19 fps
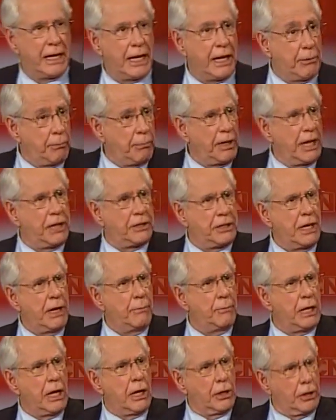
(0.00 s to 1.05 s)
And
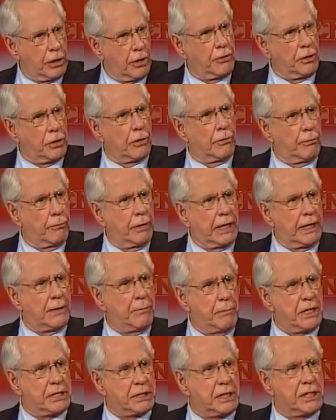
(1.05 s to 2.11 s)
Tim, you're really
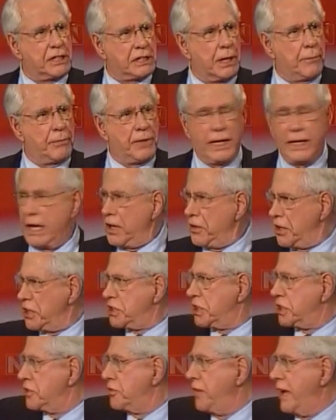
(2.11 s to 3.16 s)
missing something.
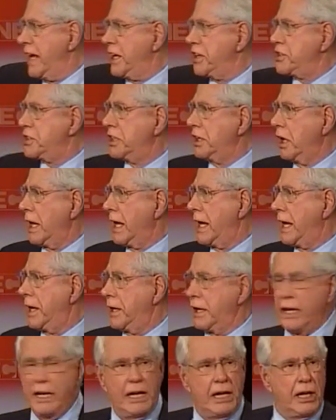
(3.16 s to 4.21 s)
This is fantasy
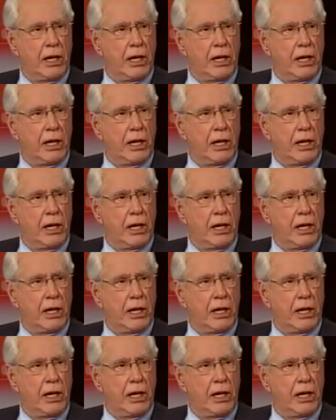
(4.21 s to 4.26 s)
land.